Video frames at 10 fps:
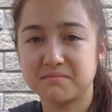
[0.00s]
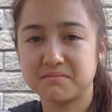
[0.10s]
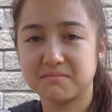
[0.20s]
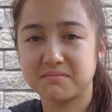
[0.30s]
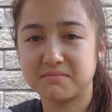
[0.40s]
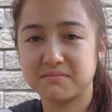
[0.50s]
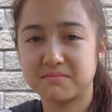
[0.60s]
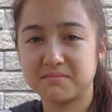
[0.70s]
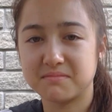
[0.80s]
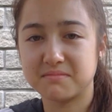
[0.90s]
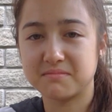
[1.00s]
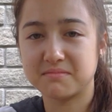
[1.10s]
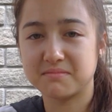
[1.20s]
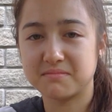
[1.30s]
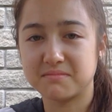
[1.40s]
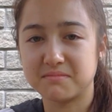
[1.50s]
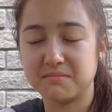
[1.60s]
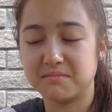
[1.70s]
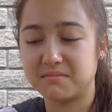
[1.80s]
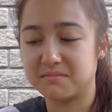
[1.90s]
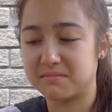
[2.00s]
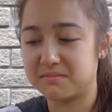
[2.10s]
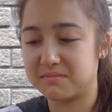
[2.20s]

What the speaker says: Nothing is said.